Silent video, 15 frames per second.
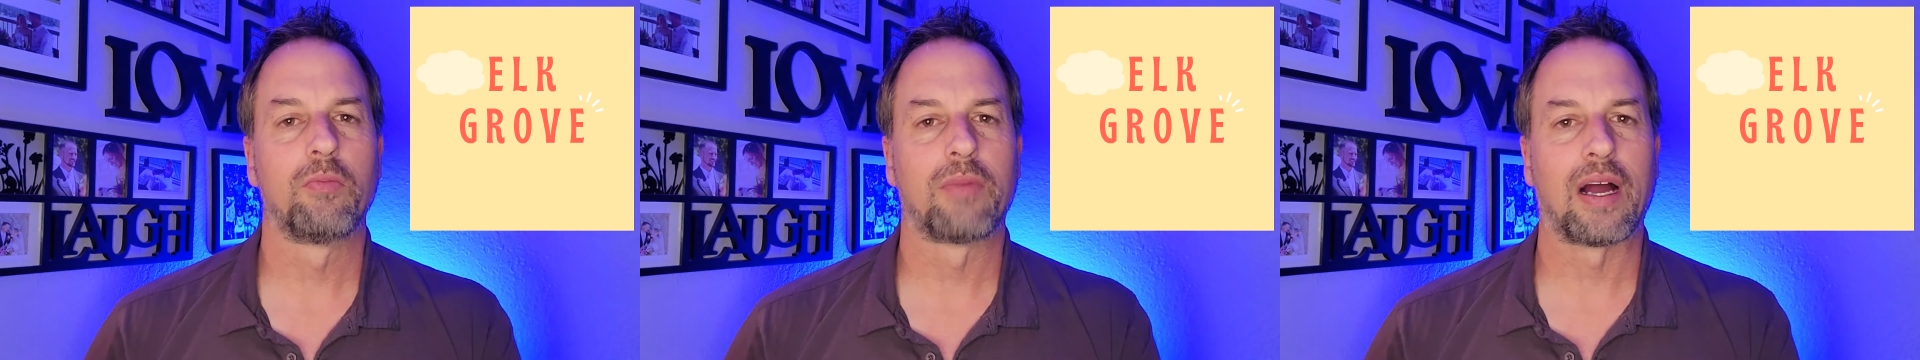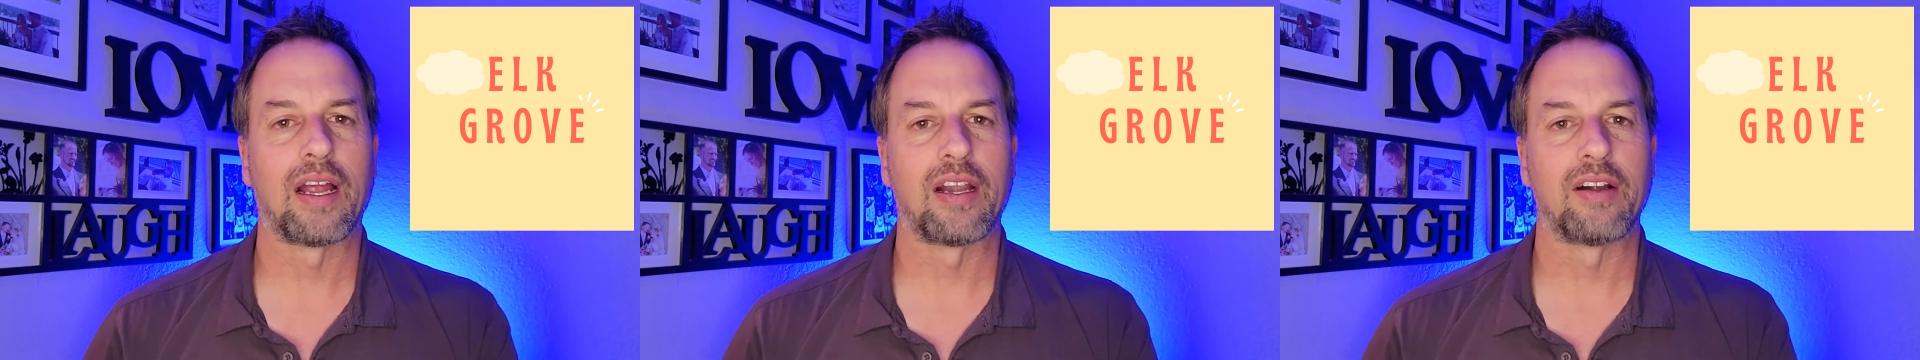
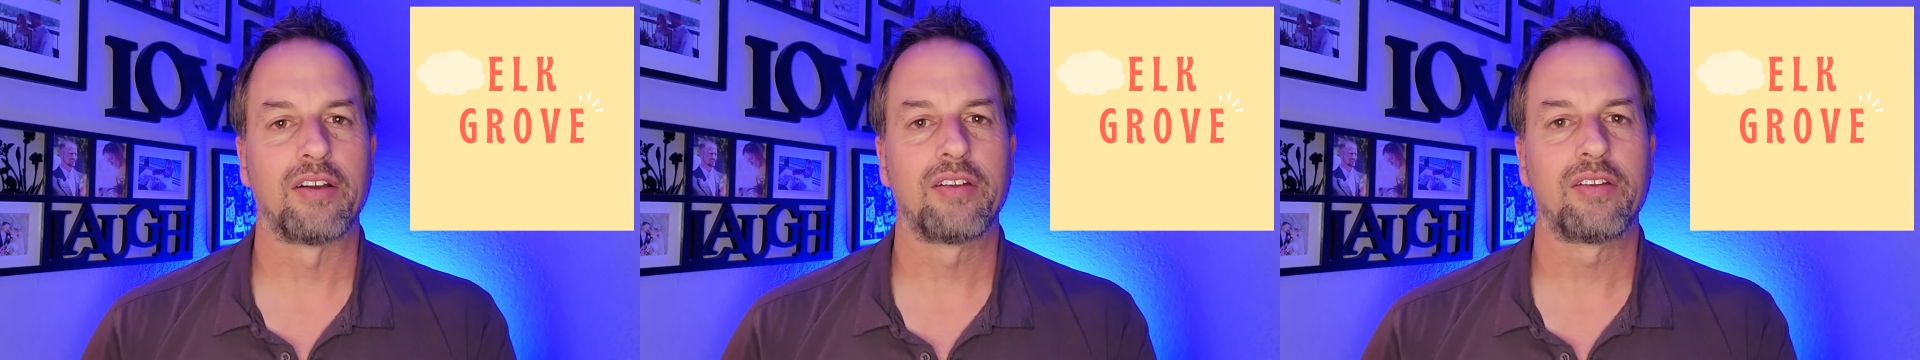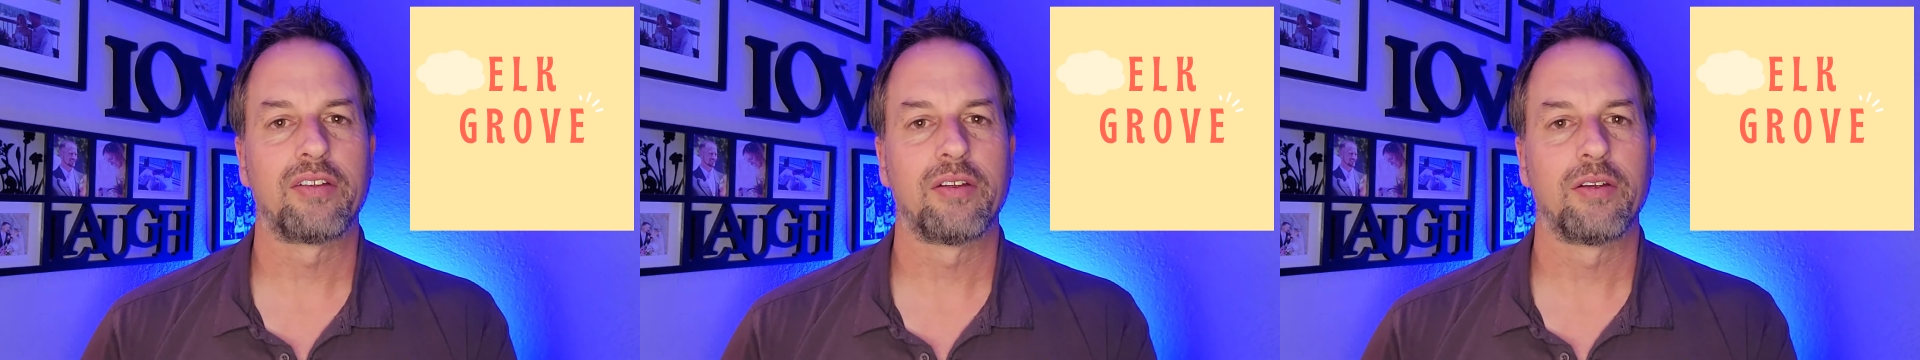
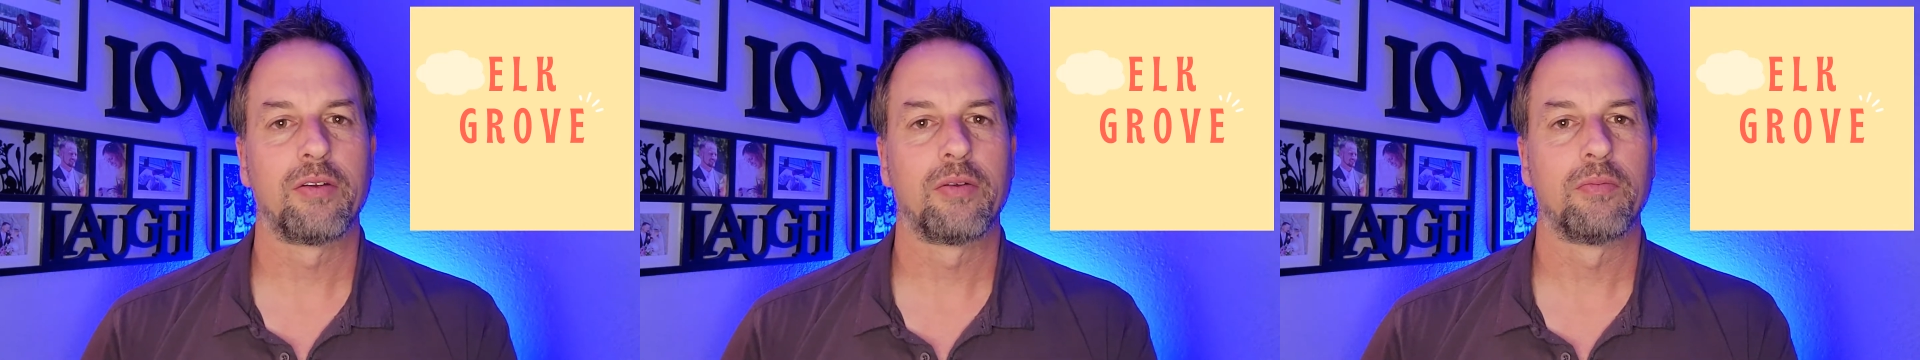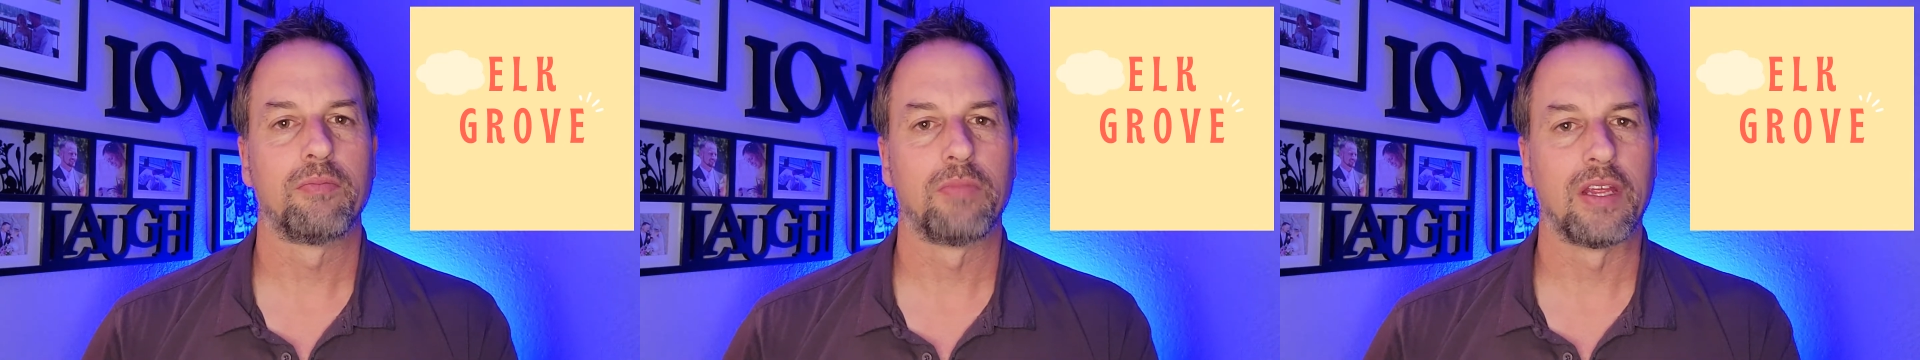buyers
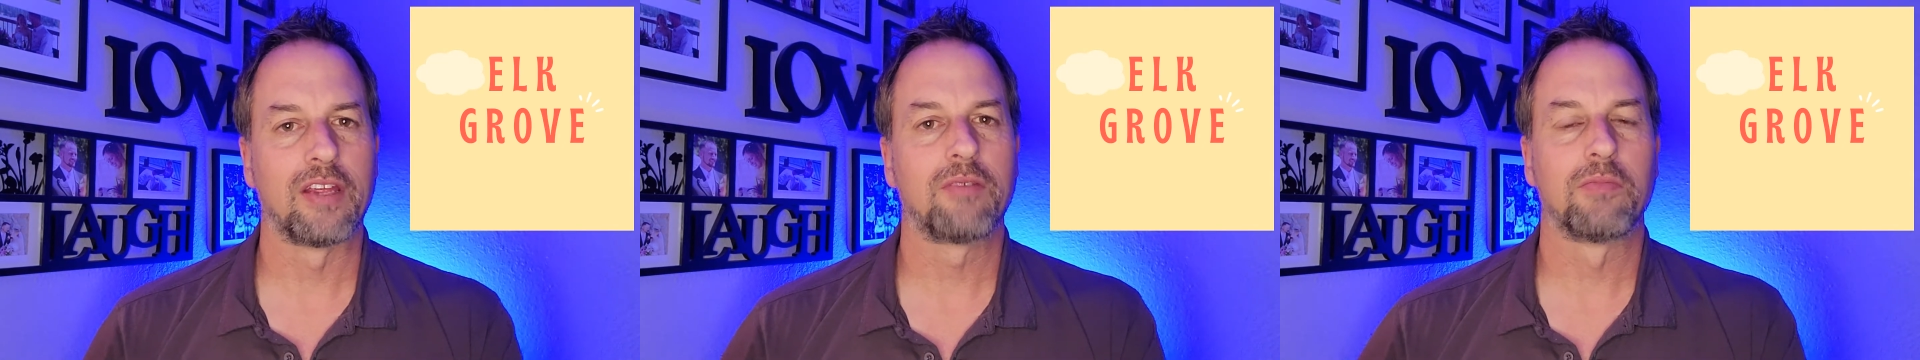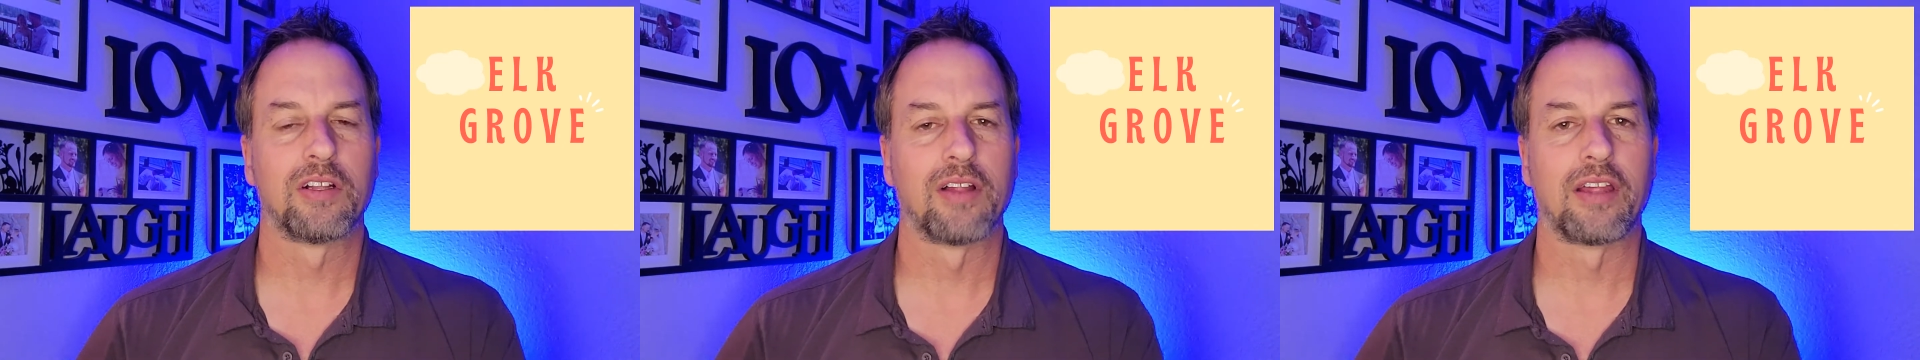being
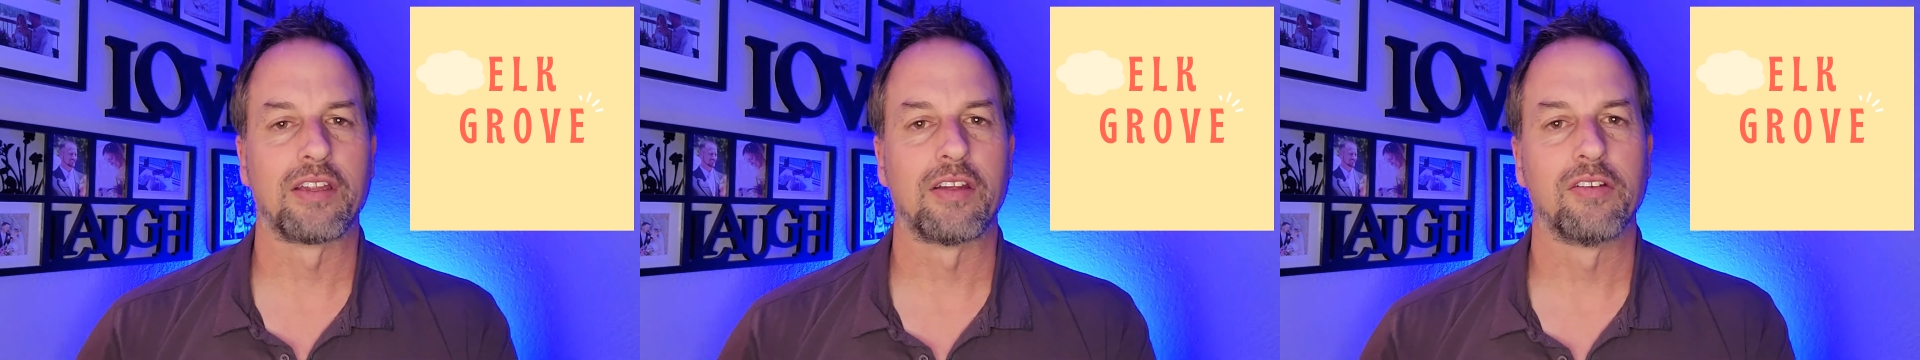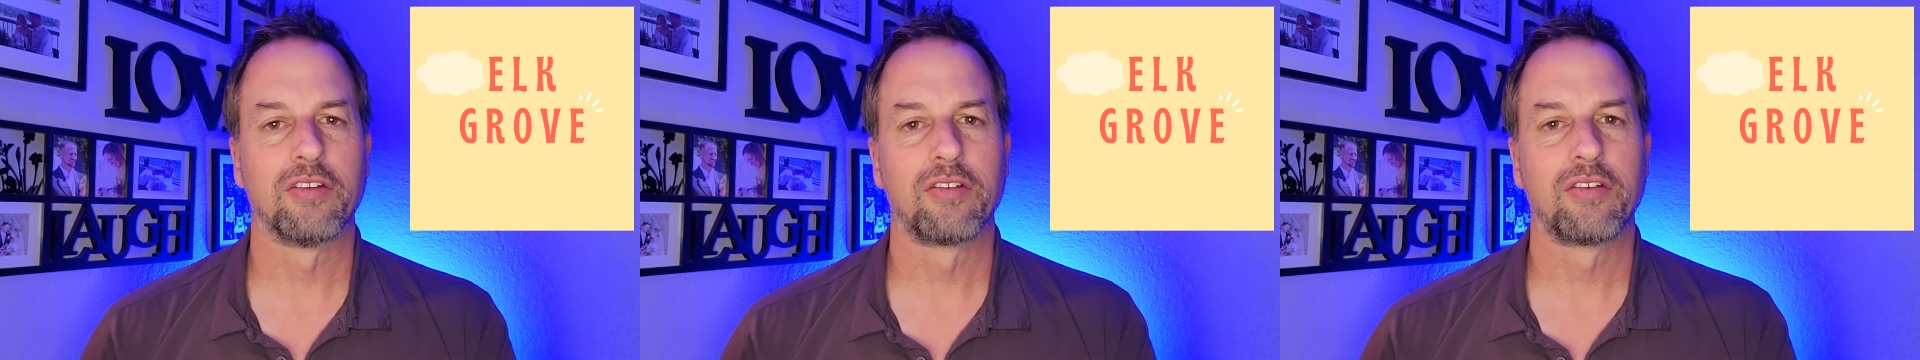
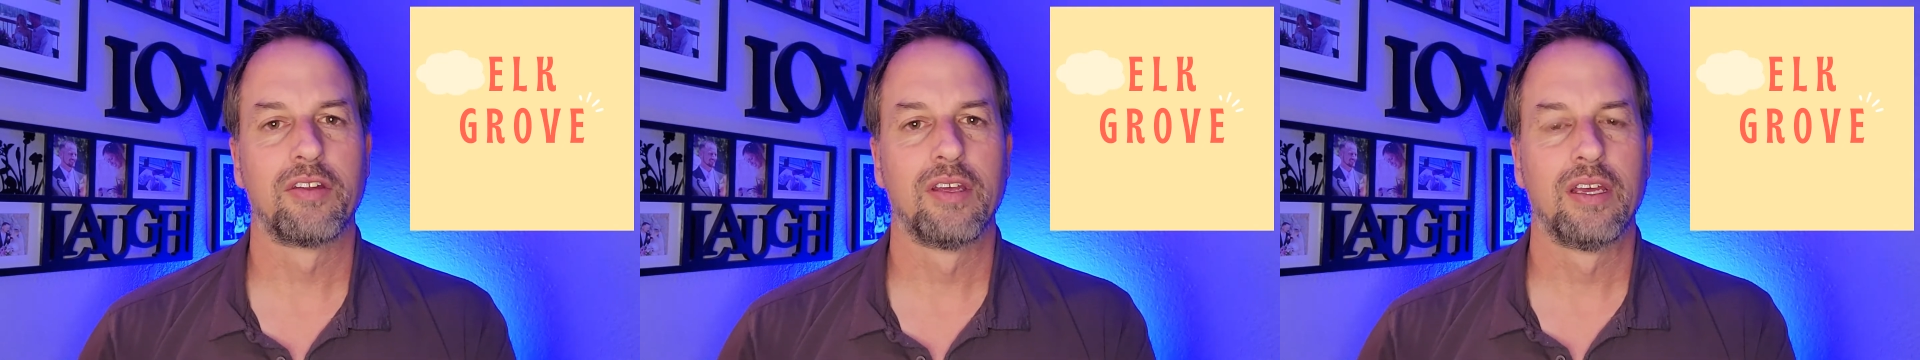millennials